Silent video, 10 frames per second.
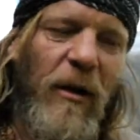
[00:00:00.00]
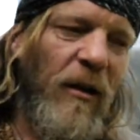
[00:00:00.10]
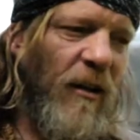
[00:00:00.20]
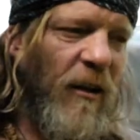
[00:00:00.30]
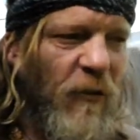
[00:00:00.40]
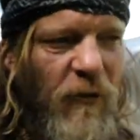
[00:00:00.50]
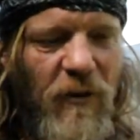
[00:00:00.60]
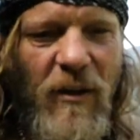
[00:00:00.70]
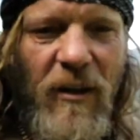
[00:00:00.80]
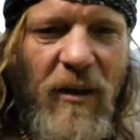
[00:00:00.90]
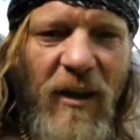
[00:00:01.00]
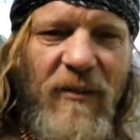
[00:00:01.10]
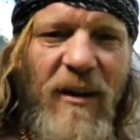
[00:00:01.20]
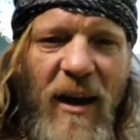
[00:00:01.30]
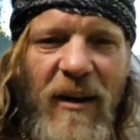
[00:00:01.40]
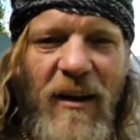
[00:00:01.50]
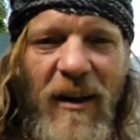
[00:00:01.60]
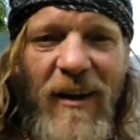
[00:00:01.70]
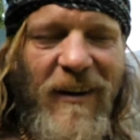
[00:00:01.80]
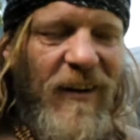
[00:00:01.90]
But let's get Dan
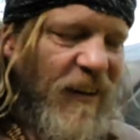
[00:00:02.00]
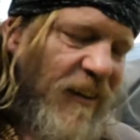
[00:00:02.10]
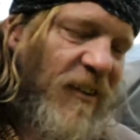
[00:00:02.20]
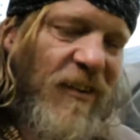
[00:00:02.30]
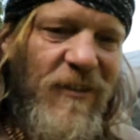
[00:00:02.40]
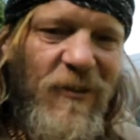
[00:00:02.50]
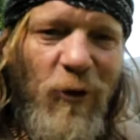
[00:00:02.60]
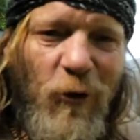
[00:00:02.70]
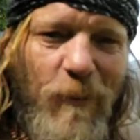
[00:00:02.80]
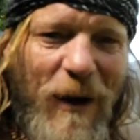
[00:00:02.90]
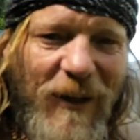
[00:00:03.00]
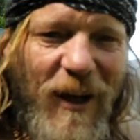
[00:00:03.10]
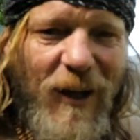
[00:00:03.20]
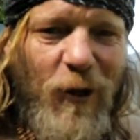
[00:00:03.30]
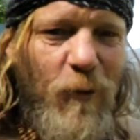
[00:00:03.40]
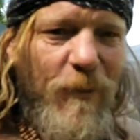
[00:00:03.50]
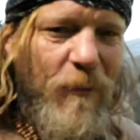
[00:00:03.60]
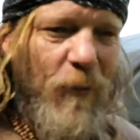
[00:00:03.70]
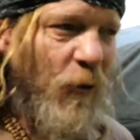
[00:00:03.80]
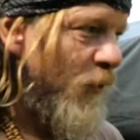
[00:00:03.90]
here to talk about that a little bit
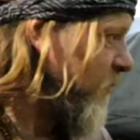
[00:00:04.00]
more.